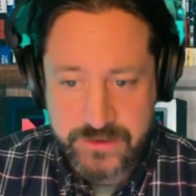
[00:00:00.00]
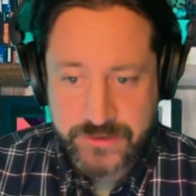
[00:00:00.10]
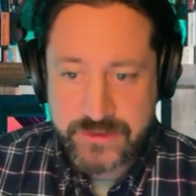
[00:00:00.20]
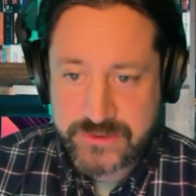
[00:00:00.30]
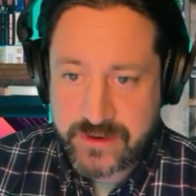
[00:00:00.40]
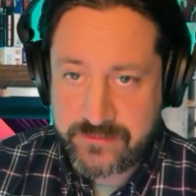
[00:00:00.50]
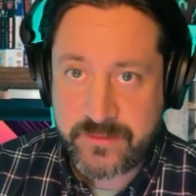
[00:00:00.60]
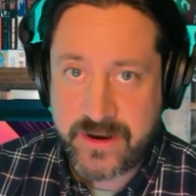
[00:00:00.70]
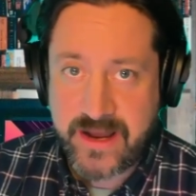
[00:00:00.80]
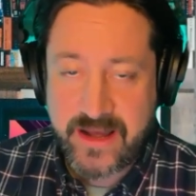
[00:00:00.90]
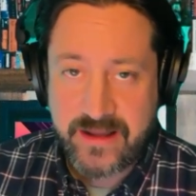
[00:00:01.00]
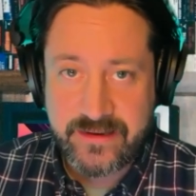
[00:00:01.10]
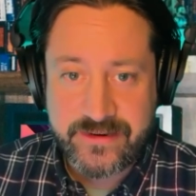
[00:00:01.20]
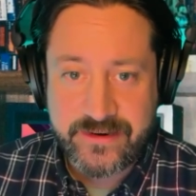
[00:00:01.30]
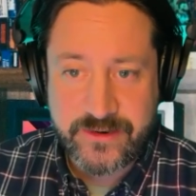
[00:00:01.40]
I do this one for my
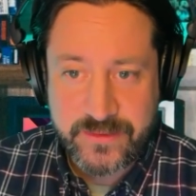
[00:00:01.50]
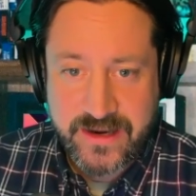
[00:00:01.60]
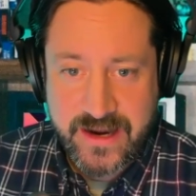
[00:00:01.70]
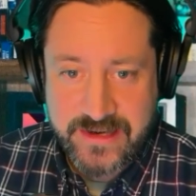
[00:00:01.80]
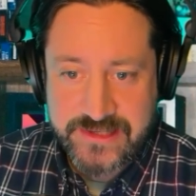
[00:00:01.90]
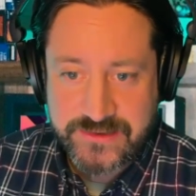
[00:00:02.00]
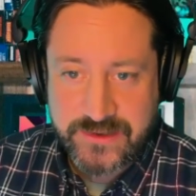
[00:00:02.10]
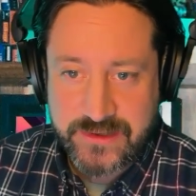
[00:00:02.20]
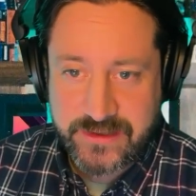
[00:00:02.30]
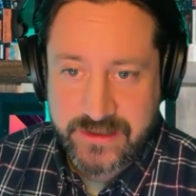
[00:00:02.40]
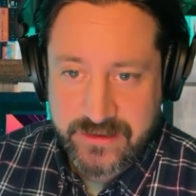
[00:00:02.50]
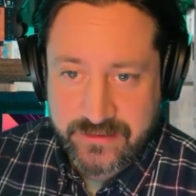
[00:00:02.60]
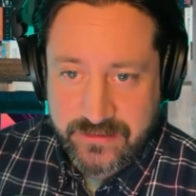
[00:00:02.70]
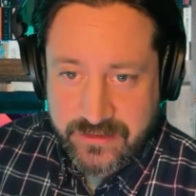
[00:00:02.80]
living room in high school here.